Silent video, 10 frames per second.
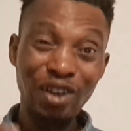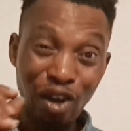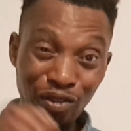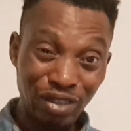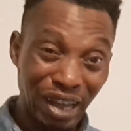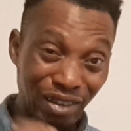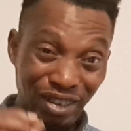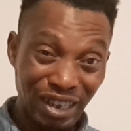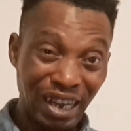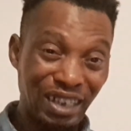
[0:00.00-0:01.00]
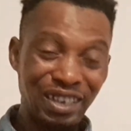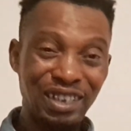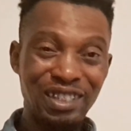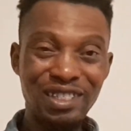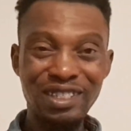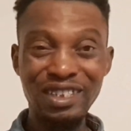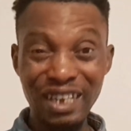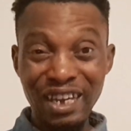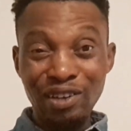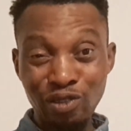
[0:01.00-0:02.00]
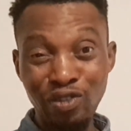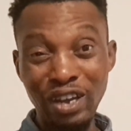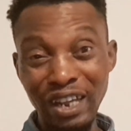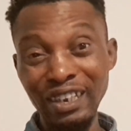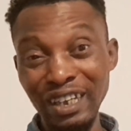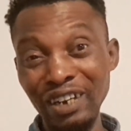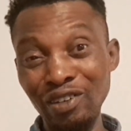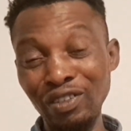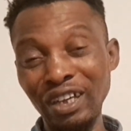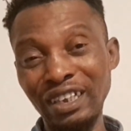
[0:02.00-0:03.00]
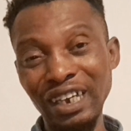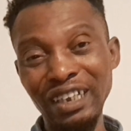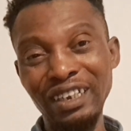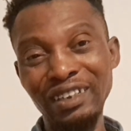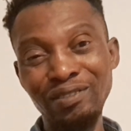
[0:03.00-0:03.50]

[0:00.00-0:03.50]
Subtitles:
Of that child. Yeah, we'll find out the DNA of that child.